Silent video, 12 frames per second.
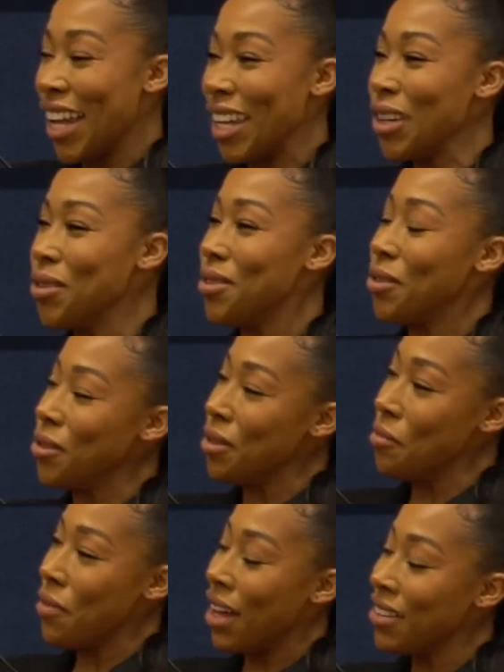Like all
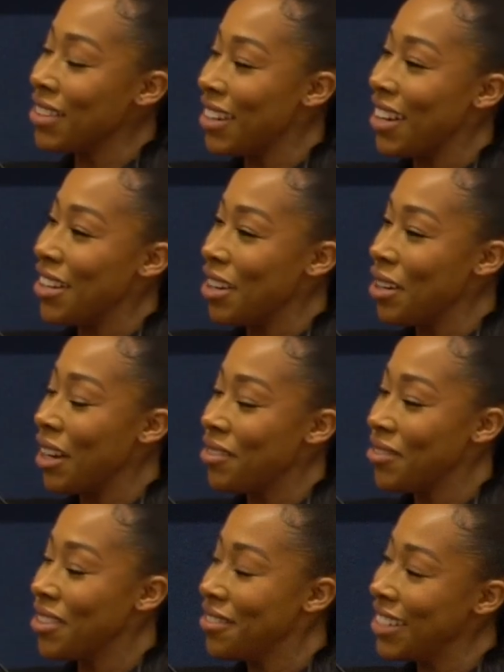the maths that I learned
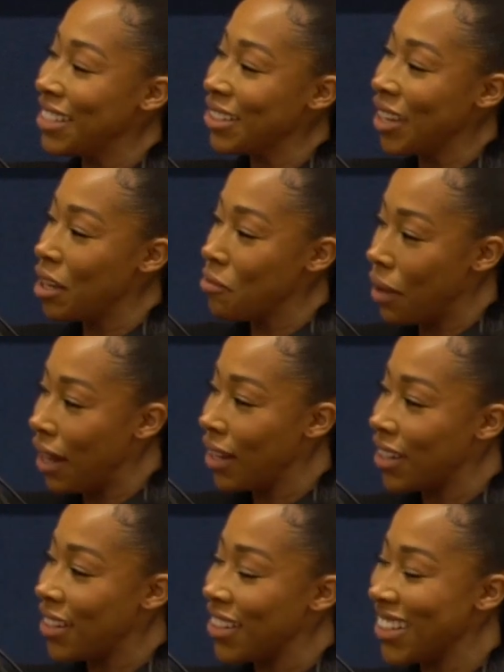at 15 came
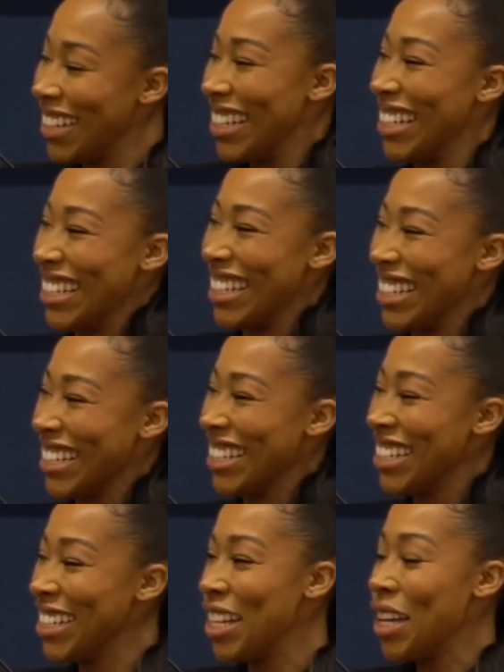back.
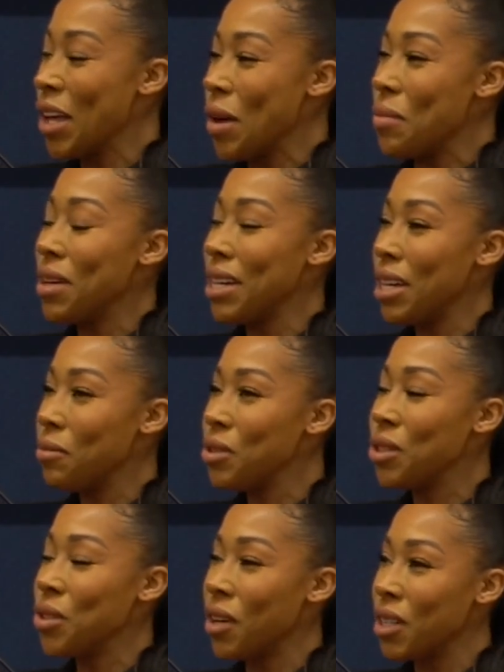But it
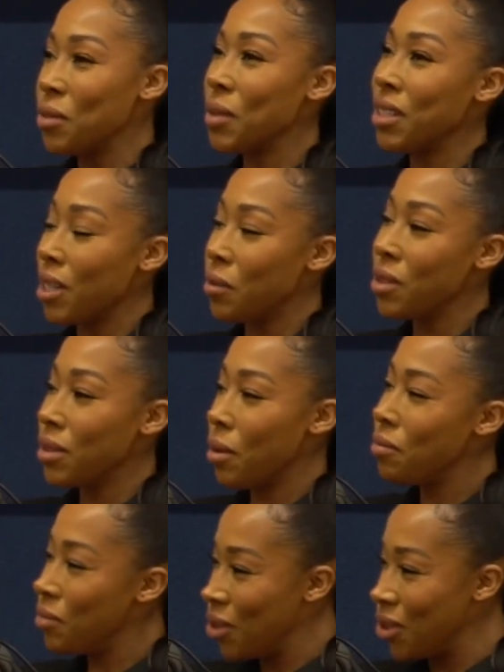was strange because I was a
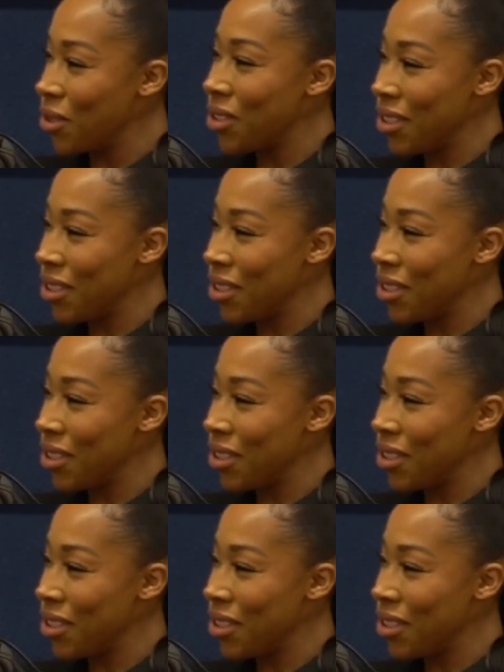mature